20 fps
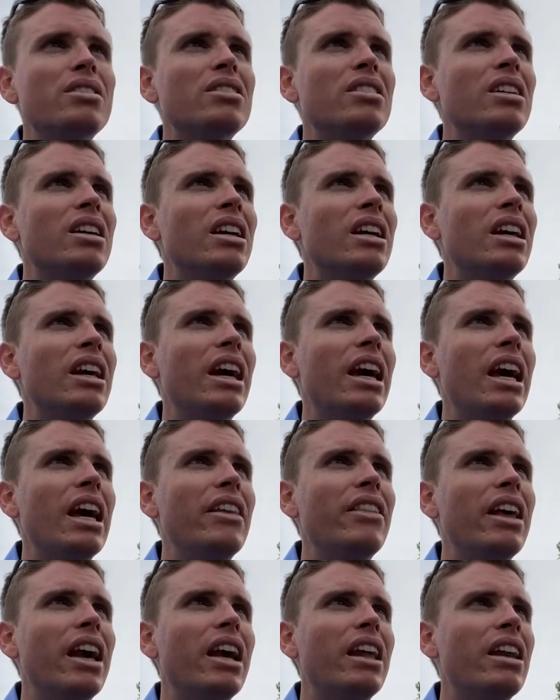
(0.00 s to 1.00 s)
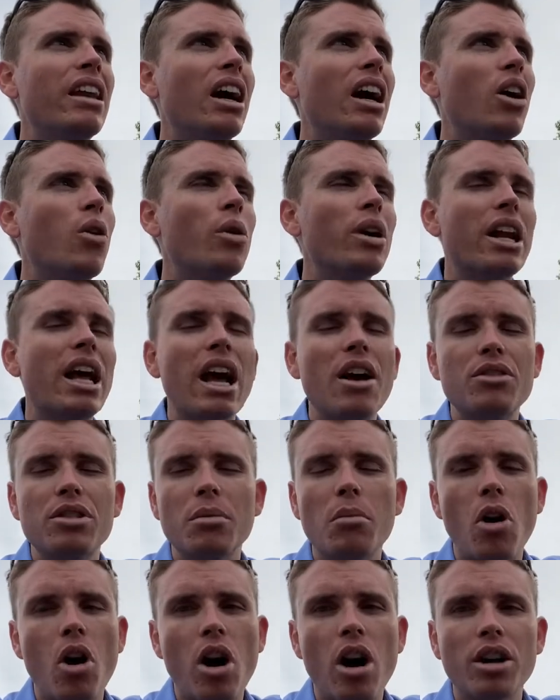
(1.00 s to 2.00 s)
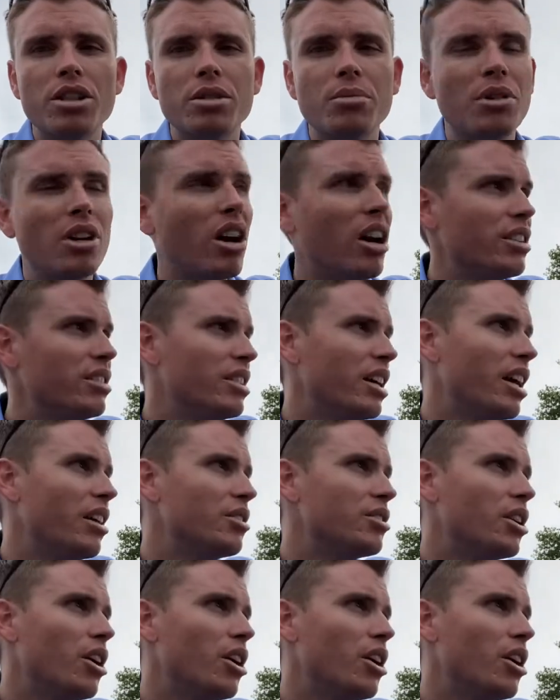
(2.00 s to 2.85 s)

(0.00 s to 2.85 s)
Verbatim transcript: and then uh, we're gonna have some awesome content.